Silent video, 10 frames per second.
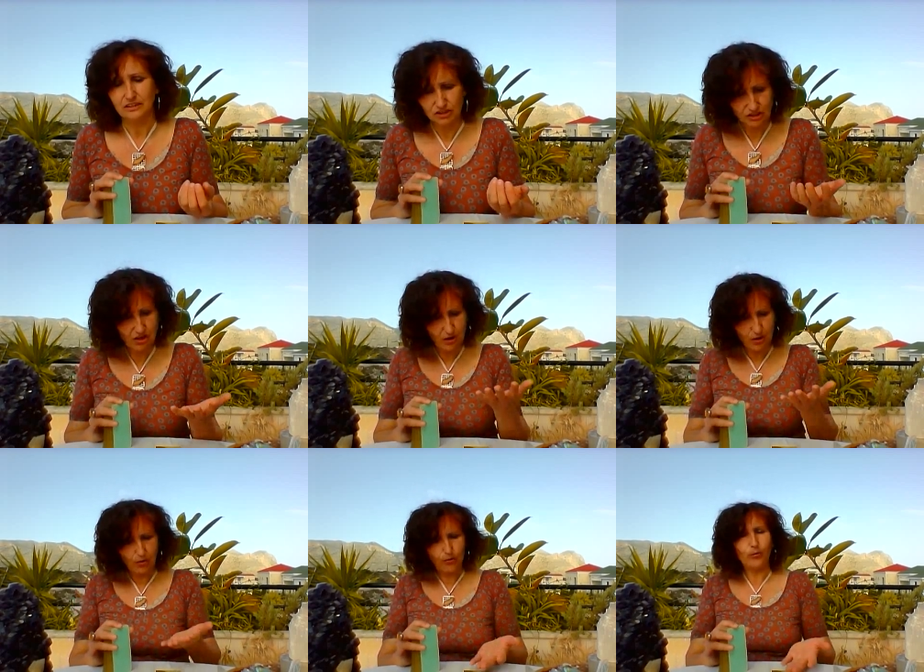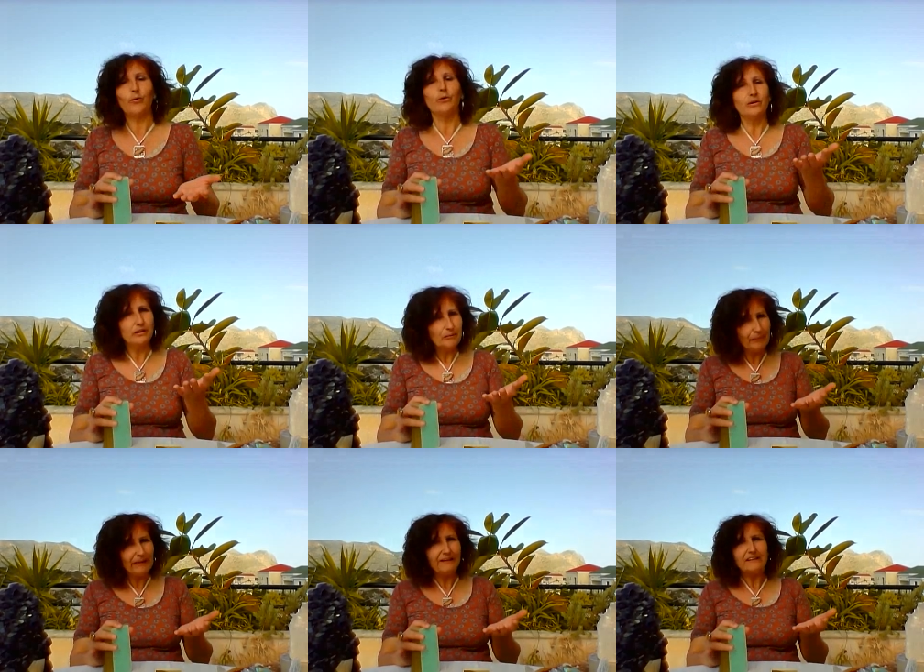So
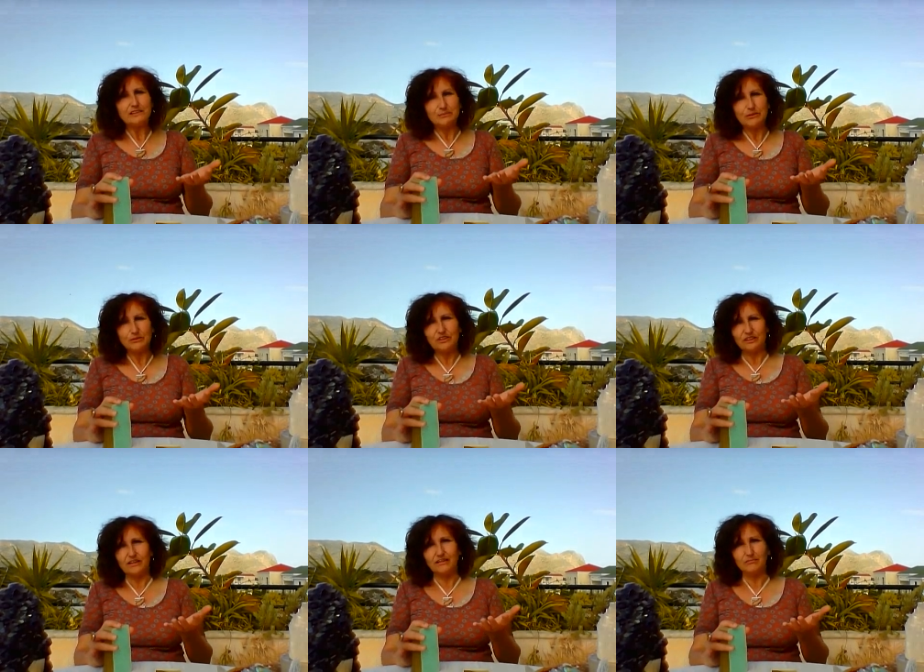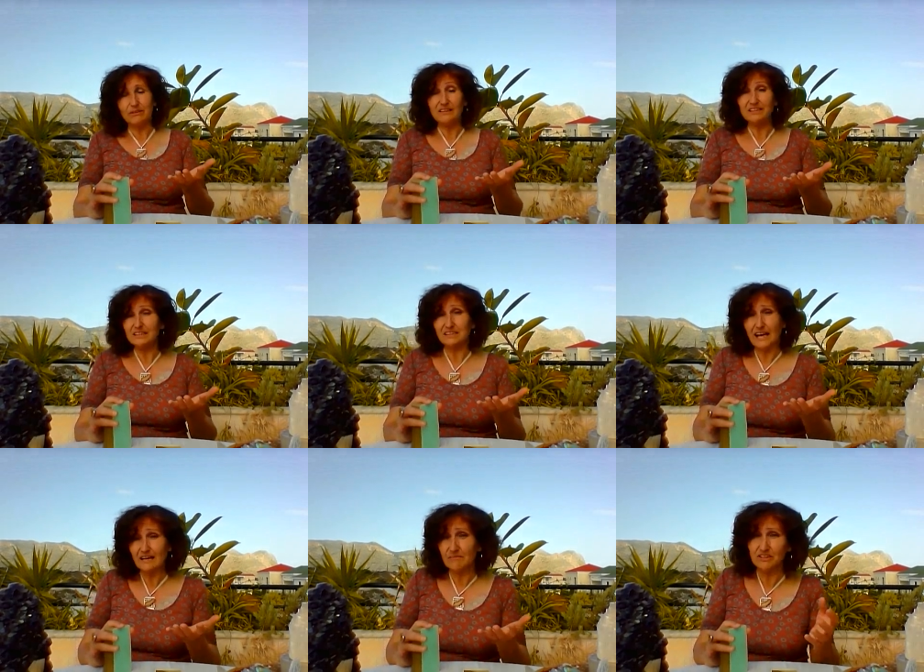be this beauty, be this
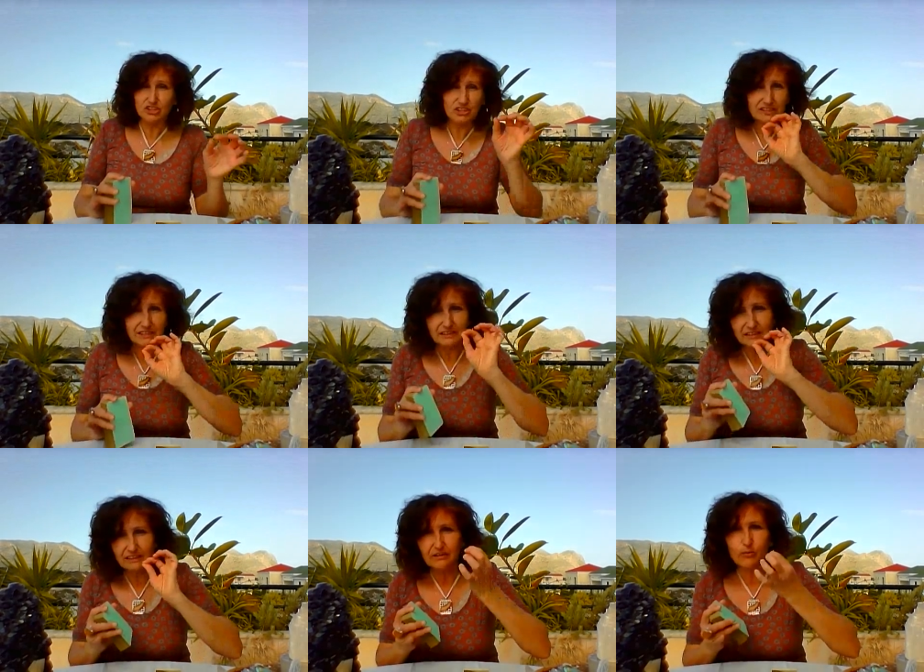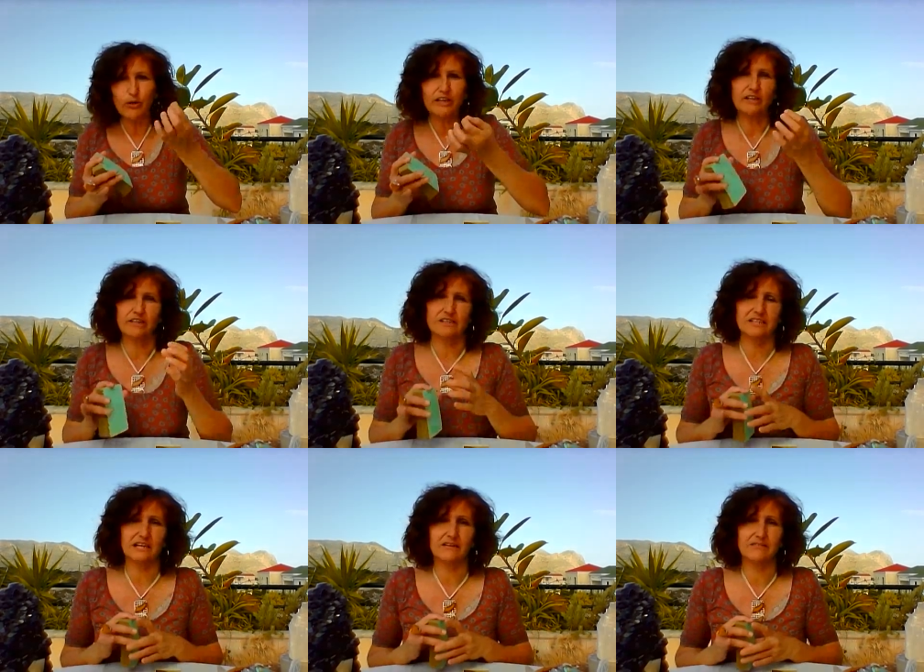diamond, just work on
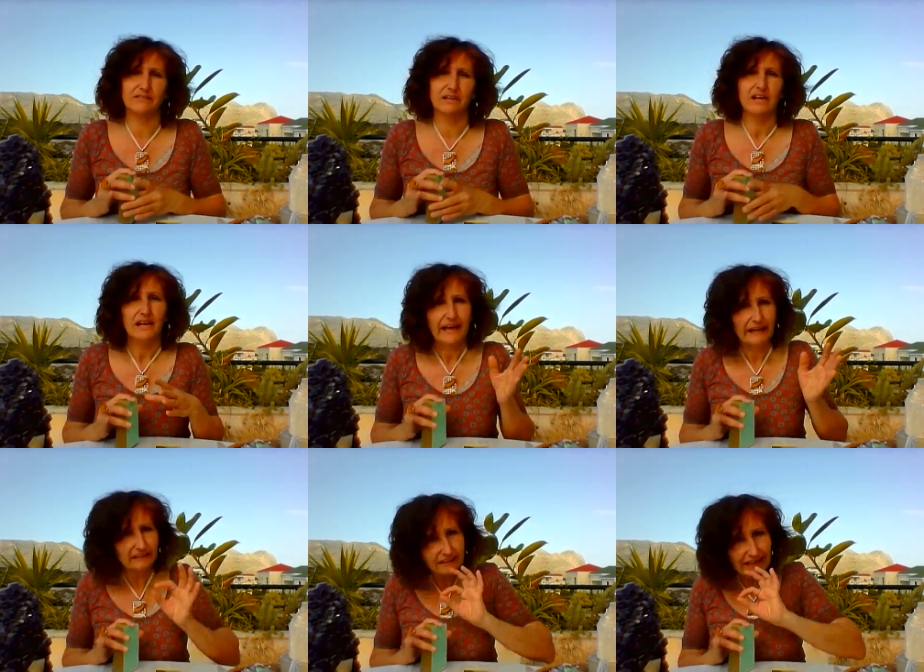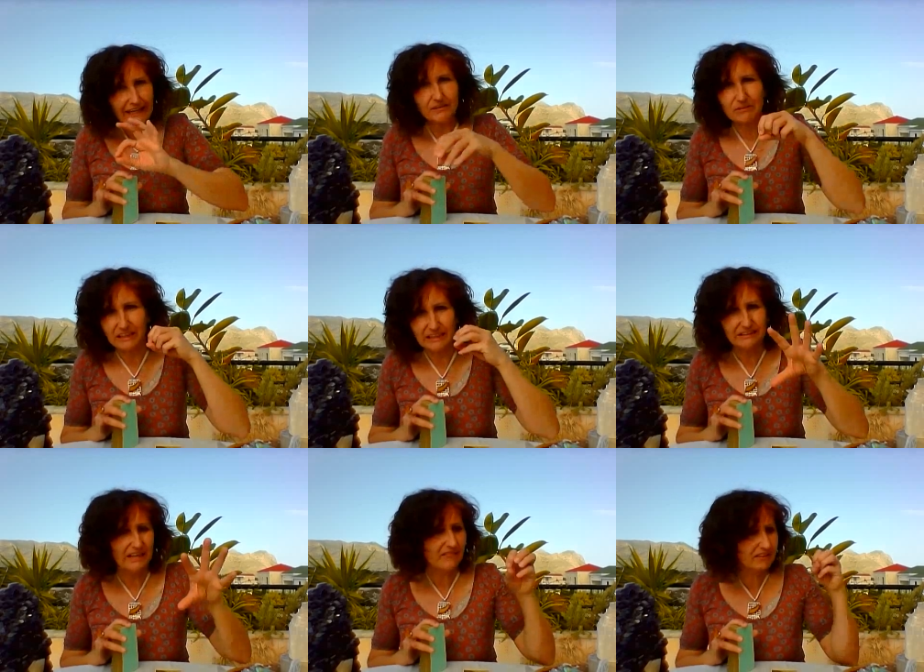yourself and
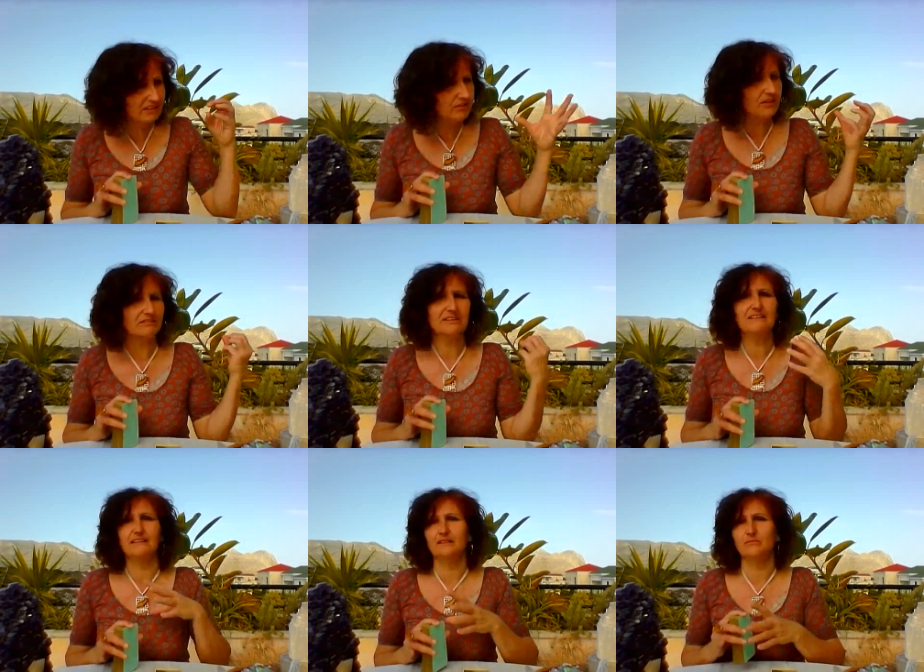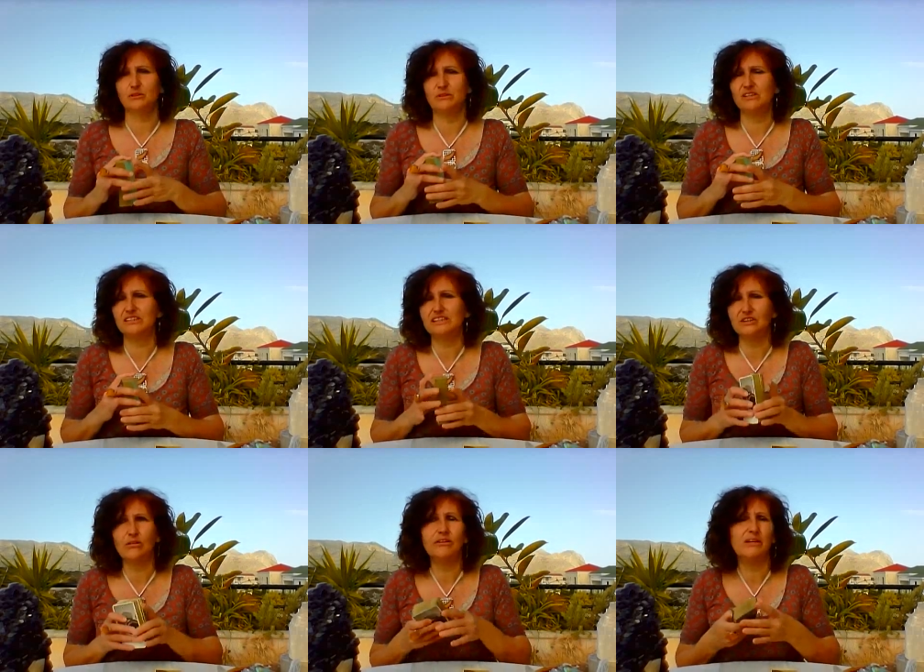eliminate everything you don't need anymore, because
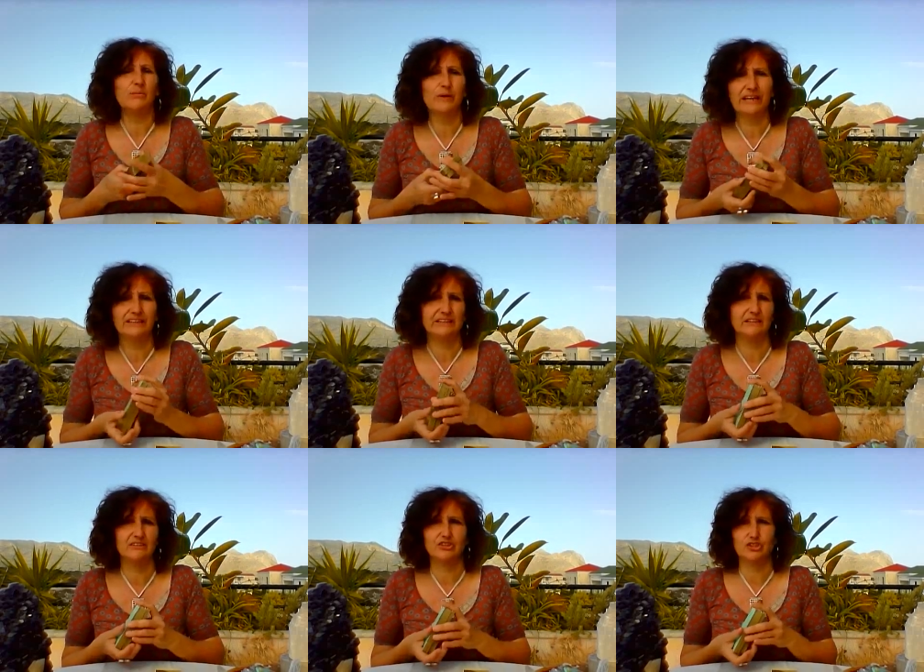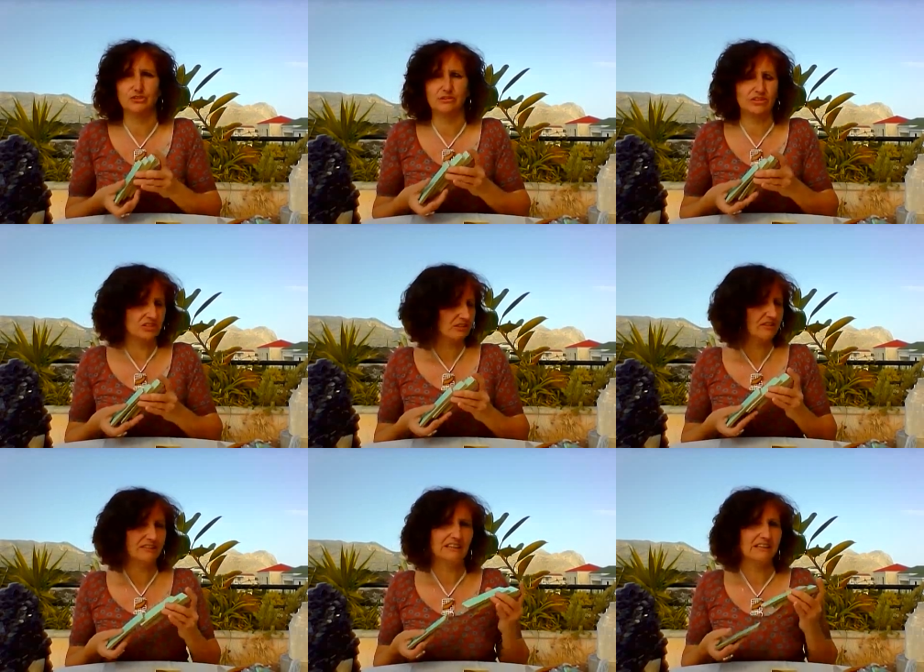it's only weight on your shoulders, you
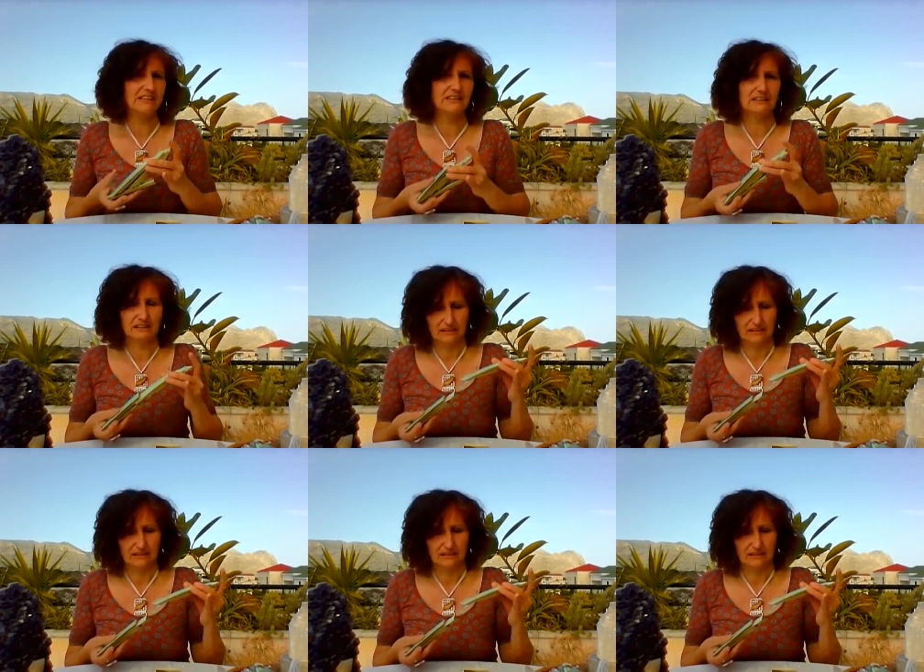don't need it.